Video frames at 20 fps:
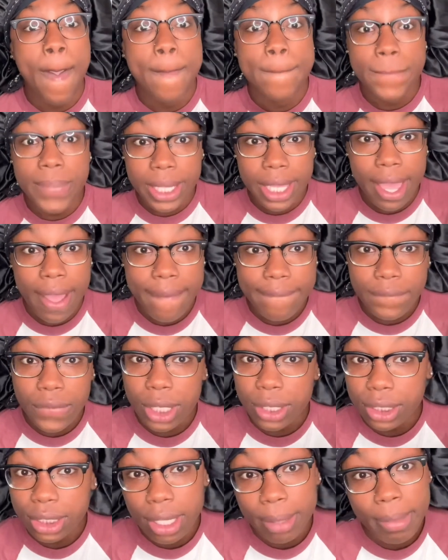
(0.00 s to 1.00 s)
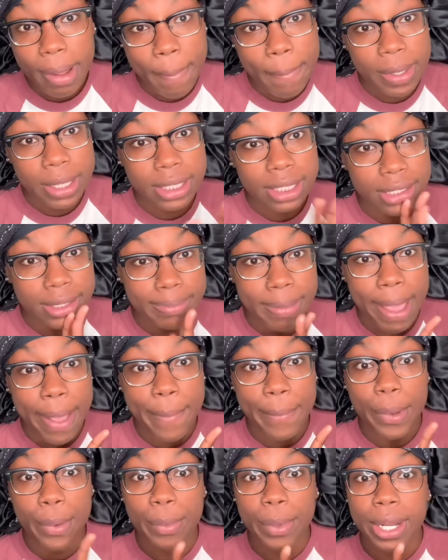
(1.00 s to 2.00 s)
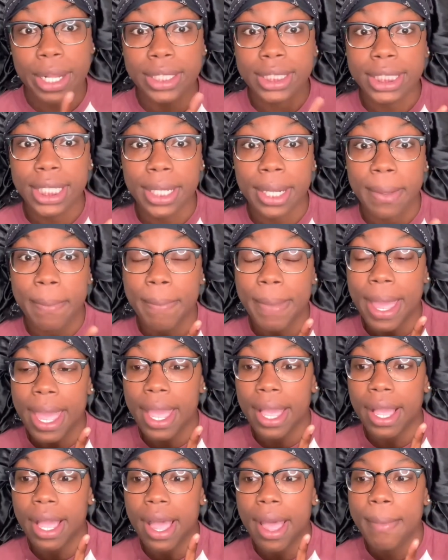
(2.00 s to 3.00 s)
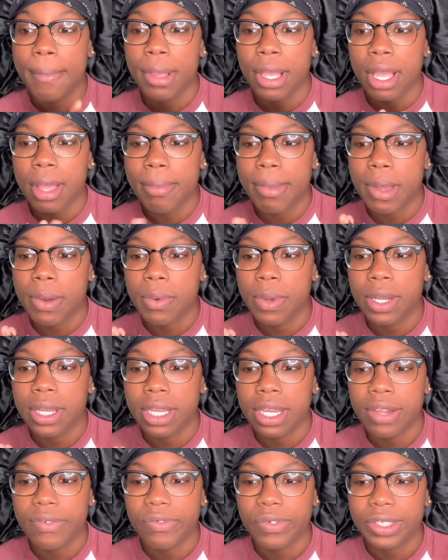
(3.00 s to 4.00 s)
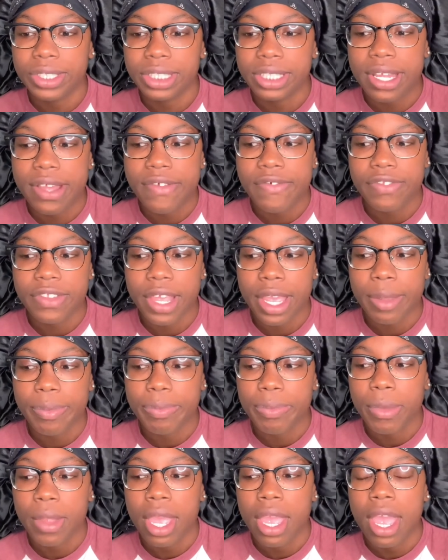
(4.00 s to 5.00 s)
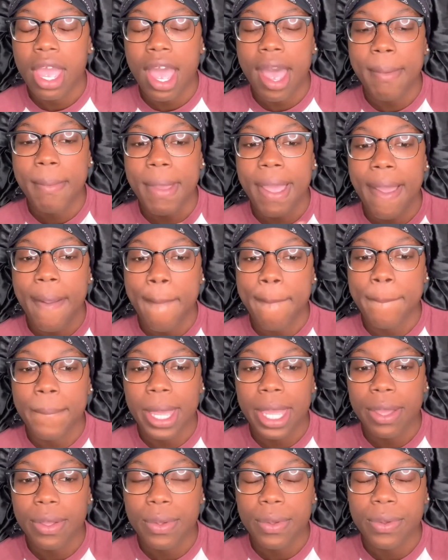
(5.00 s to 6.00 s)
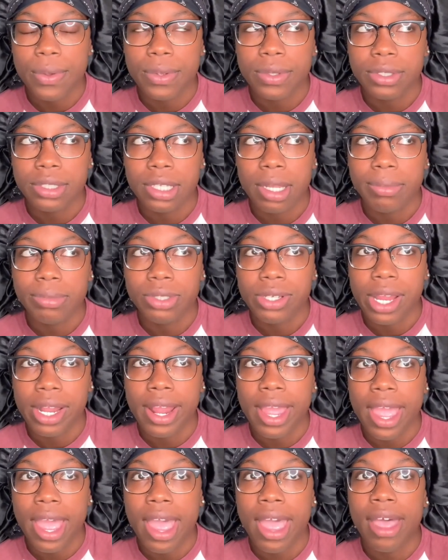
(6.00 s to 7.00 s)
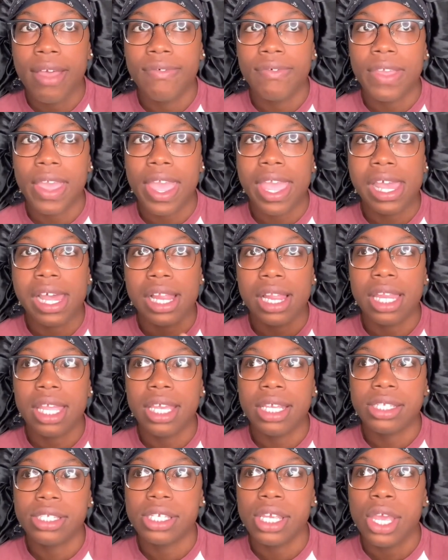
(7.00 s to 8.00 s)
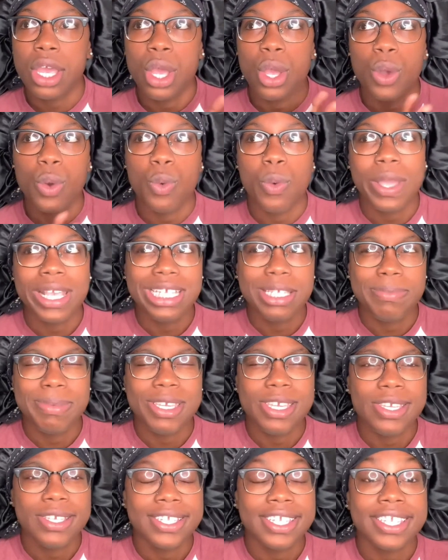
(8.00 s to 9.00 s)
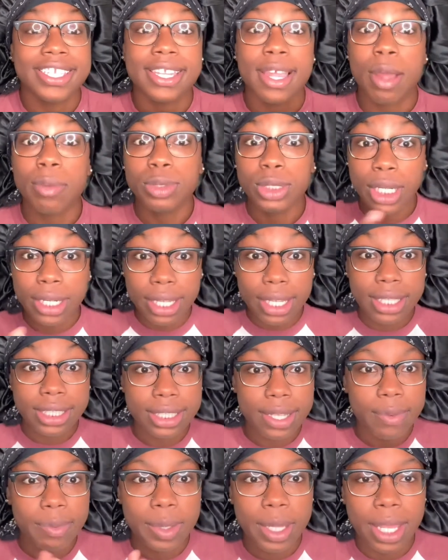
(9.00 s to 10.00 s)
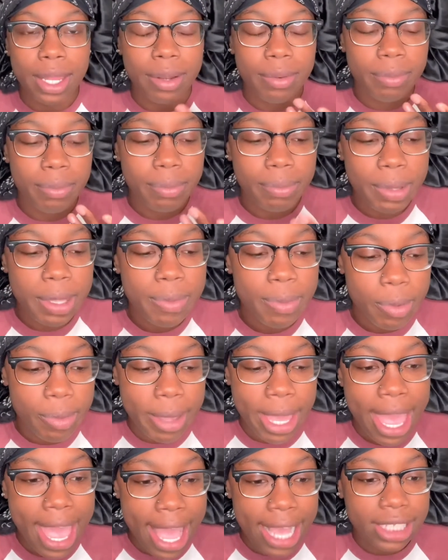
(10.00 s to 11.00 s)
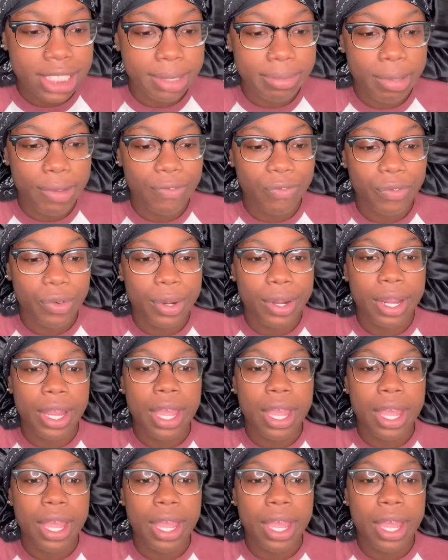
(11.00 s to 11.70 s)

But yeah, I'm going to start my business back. But when I start it back, I'm going to come out with different stuff. Like, I'm going to have bangles. I'm trying to have anklets, waist beads, and I'm trying to get stuff that people been asking me for.